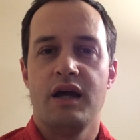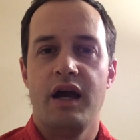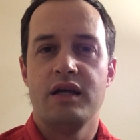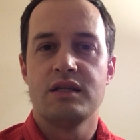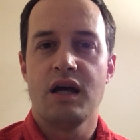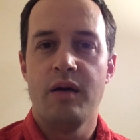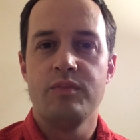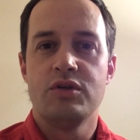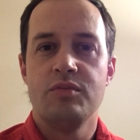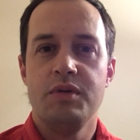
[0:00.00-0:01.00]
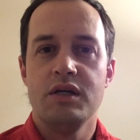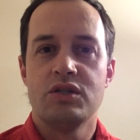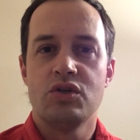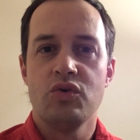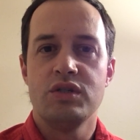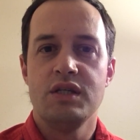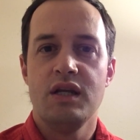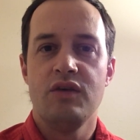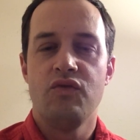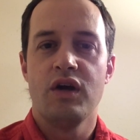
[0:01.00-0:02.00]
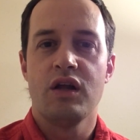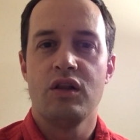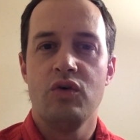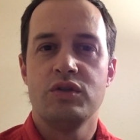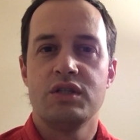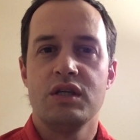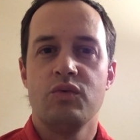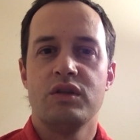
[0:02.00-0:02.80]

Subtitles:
has come to be associated very closely